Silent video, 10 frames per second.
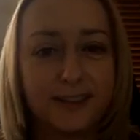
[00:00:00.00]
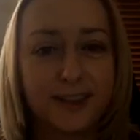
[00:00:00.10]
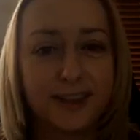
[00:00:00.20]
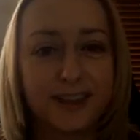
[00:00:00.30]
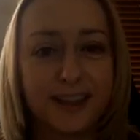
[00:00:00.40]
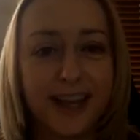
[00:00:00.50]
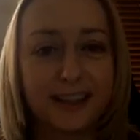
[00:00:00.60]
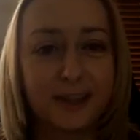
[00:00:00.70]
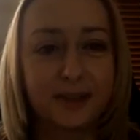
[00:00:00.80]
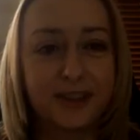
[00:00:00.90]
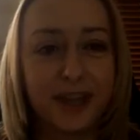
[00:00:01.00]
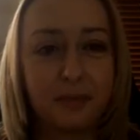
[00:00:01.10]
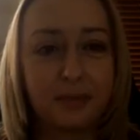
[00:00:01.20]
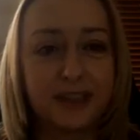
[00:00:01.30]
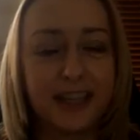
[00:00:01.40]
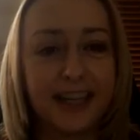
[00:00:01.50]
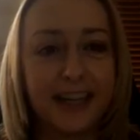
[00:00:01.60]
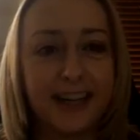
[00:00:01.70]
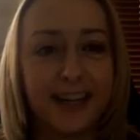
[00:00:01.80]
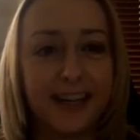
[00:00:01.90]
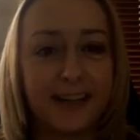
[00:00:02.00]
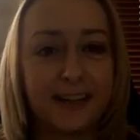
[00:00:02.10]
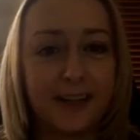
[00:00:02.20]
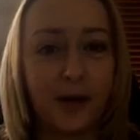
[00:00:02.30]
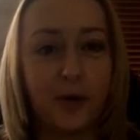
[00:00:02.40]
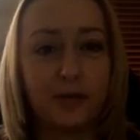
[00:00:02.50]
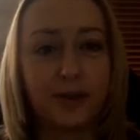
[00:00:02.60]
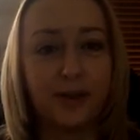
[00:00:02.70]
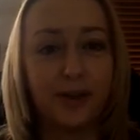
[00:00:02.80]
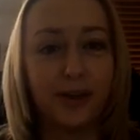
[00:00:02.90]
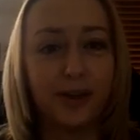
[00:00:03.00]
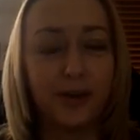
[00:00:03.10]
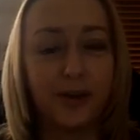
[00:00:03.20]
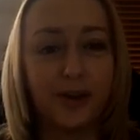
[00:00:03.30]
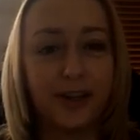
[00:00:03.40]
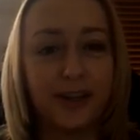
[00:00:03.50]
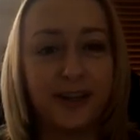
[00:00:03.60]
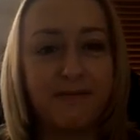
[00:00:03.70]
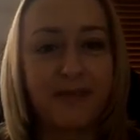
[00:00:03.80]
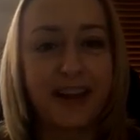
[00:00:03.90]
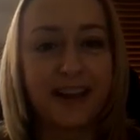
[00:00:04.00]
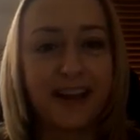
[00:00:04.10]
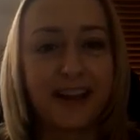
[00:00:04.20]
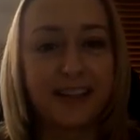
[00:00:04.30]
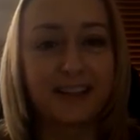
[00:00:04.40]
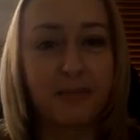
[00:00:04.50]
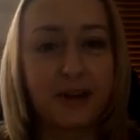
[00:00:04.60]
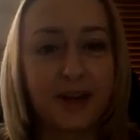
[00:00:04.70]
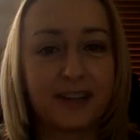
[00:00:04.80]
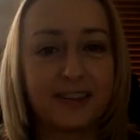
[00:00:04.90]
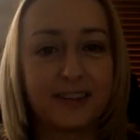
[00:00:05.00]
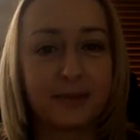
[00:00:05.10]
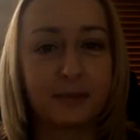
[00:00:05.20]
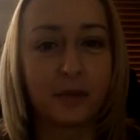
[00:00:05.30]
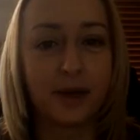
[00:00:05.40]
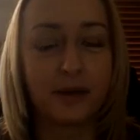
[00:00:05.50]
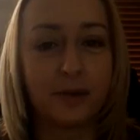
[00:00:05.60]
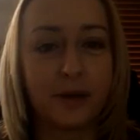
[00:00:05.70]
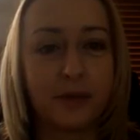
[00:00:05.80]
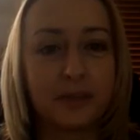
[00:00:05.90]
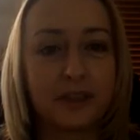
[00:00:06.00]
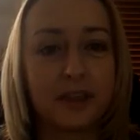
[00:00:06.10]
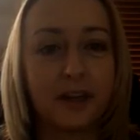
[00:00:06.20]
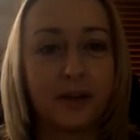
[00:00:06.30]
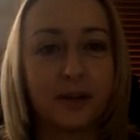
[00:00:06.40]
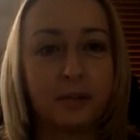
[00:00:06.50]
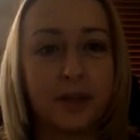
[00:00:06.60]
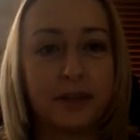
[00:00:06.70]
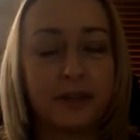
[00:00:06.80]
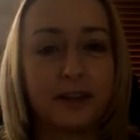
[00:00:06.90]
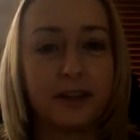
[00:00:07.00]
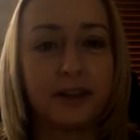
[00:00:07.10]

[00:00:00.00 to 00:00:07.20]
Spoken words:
Just the last two steps in the overall, or I guess I'm not where you missed it out, but do